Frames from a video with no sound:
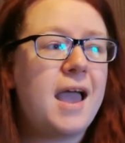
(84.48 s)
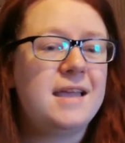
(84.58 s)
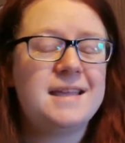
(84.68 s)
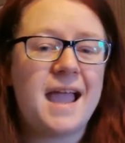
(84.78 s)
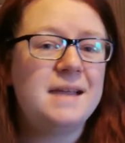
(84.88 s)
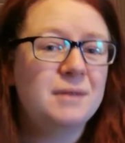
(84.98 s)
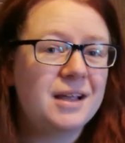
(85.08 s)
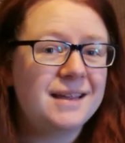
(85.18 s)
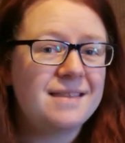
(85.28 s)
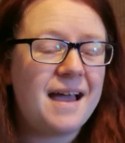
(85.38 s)
a game
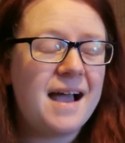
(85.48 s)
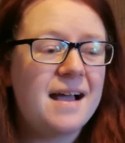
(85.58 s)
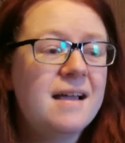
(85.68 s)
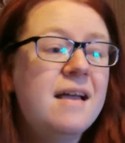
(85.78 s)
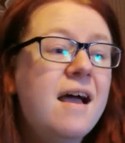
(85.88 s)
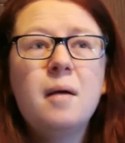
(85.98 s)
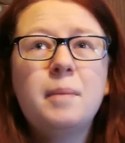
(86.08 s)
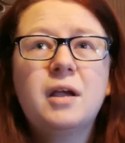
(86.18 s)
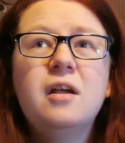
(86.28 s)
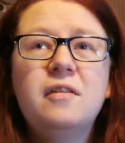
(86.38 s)
like that.
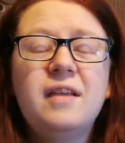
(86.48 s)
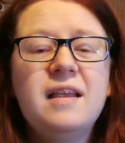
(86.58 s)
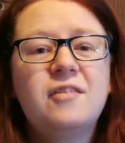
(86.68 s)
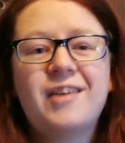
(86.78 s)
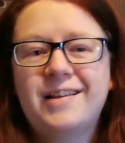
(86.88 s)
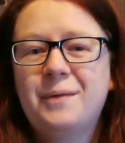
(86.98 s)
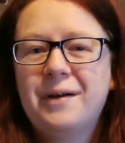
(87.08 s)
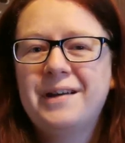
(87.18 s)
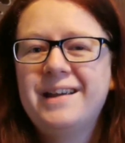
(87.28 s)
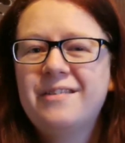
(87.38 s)
Because it is
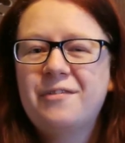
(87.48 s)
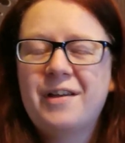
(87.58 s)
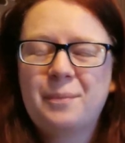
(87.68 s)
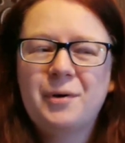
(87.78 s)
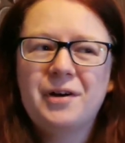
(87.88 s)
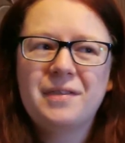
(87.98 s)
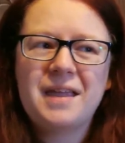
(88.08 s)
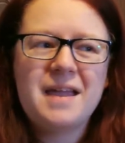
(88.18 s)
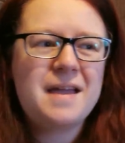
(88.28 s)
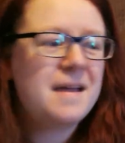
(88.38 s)
January, it's the first part of the
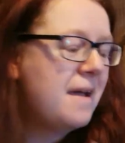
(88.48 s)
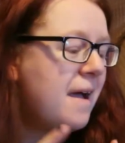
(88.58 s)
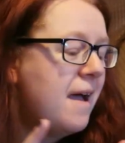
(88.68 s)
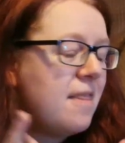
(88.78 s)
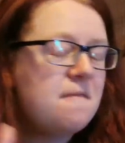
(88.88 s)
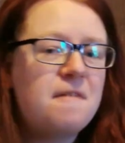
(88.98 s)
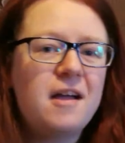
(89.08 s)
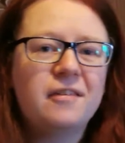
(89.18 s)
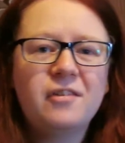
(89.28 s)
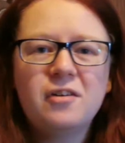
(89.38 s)
year, the
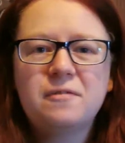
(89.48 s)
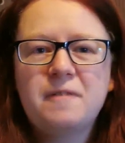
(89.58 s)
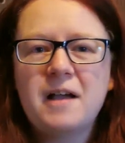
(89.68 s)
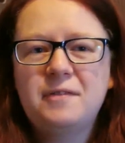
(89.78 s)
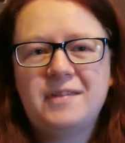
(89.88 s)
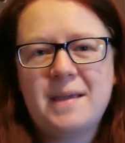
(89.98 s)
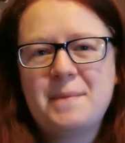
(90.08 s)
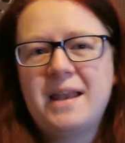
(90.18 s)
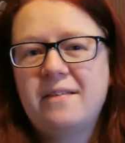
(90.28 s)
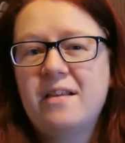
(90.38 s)
first sort of 5 to 10
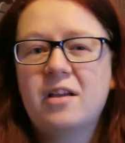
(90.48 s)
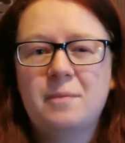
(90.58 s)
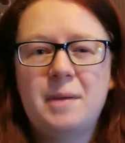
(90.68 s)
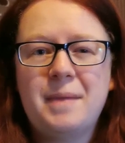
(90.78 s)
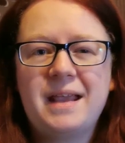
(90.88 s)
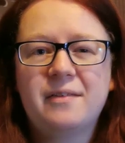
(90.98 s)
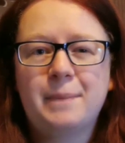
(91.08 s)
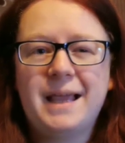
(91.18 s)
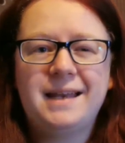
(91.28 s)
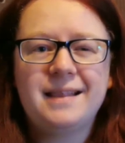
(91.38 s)
minutes are going to be me
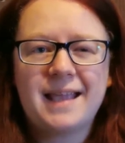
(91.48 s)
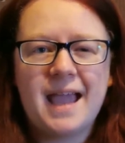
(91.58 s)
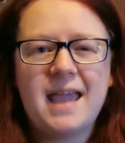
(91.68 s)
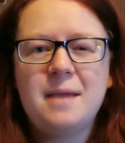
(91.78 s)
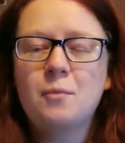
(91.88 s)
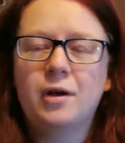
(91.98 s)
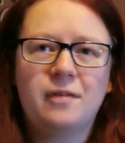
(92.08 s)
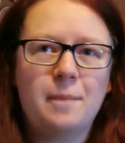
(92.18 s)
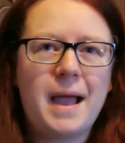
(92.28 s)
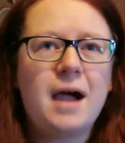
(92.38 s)
explaining the game, what
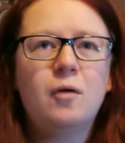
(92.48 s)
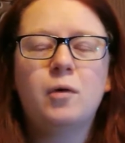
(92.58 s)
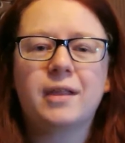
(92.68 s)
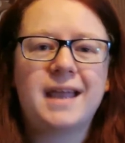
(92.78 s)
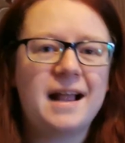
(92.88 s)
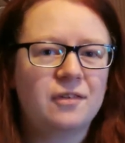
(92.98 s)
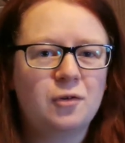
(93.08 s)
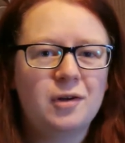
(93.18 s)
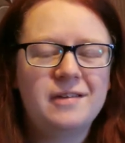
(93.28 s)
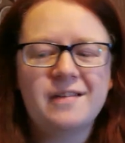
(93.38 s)
it's about, what the
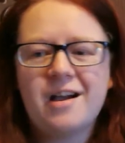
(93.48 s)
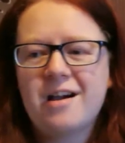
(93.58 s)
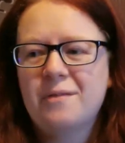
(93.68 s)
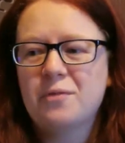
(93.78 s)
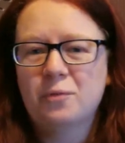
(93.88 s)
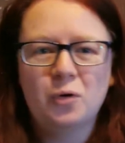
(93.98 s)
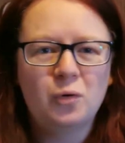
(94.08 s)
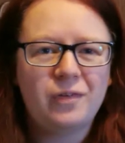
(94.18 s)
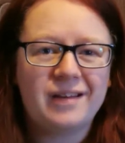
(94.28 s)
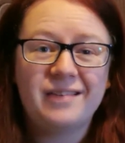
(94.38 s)
categories are, the
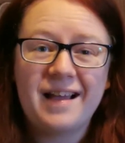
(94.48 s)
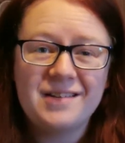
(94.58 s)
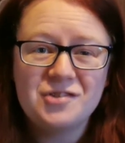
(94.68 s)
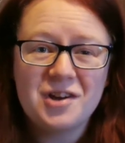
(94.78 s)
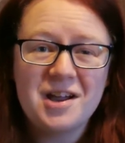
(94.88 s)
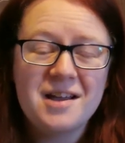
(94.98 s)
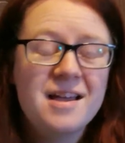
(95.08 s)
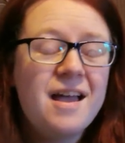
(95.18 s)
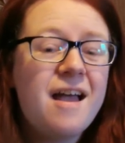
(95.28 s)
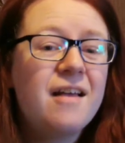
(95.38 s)
rules, etc.
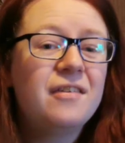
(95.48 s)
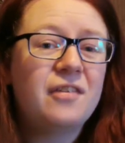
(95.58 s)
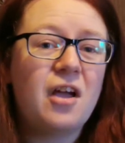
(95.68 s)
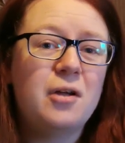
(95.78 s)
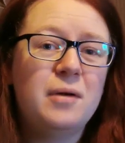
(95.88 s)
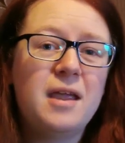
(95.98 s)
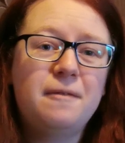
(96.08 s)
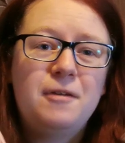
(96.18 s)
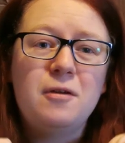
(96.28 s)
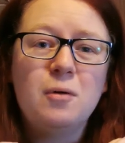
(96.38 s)
So
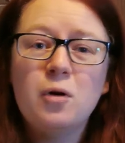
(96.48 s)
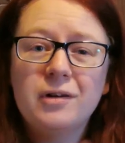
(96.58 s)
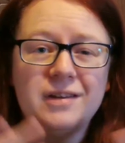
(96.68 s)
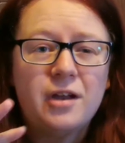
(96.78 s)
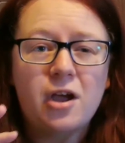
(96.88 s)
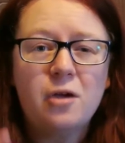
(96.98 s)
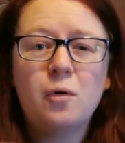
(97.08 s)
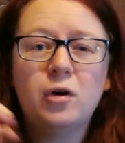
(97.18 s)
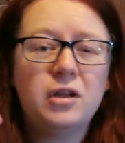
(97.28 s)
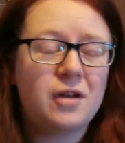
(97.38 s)
if you already know
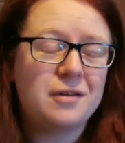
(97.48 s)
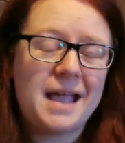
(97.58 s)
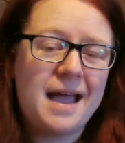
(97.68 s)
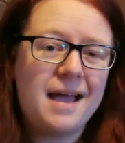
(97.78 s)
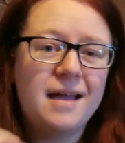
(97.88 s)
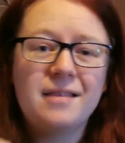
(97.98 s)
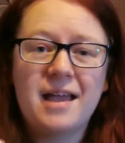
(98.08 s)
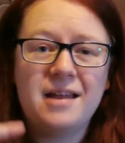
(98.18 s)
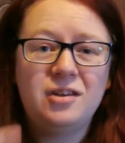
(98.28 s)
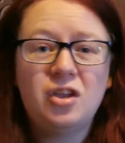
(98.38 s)
or you don't care,
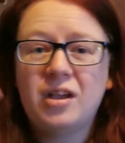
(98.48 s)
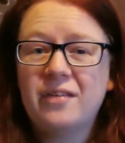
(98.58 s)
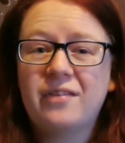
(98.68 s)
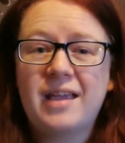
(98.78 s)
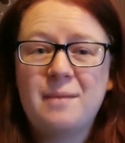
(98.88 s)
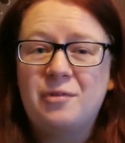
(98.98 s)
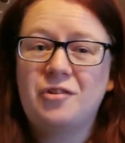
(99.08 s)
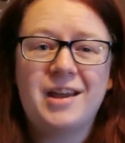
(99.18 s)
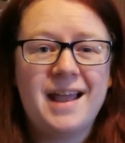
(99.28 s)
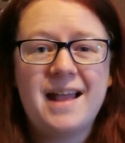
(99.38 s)
then you can skip
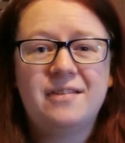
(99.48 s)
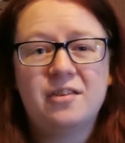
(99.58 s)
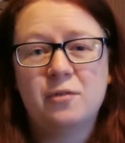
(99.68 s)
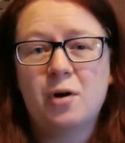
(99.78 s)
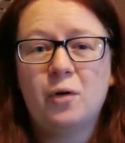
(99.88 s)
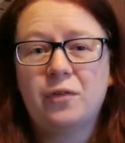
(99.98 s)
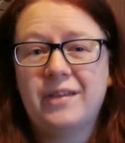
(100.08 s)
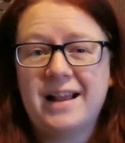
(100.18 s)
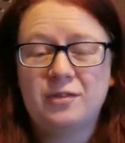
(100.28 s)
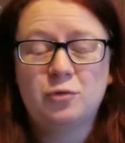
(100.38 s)
straight ahead to the roles
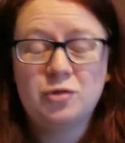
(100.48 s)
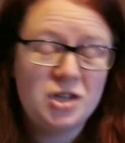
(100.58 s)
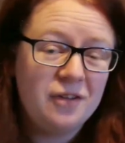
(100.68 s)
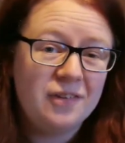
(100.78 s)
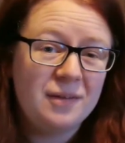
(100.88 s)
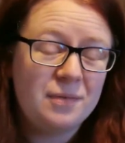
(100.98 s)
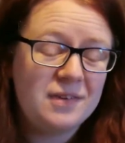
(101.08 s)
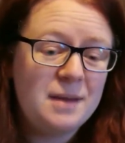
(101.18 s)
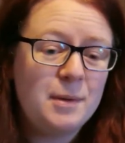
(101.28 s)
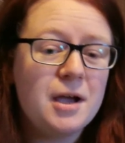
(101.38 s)
and the actual choosing of
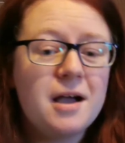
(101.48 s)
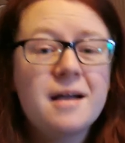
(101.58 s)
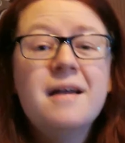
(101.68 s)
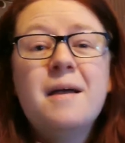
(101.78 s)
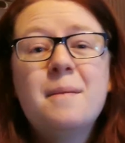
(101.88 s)
the TBR.